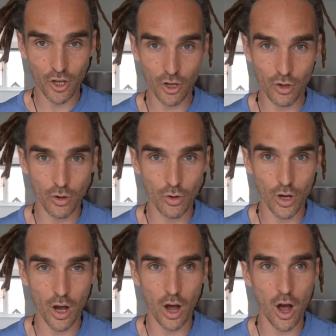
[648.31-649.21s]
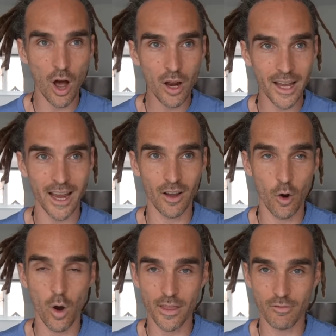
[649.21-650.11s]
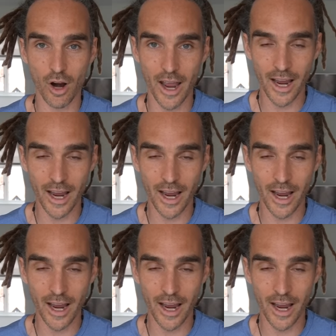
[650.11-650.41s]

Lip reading: you aren't getting quite the right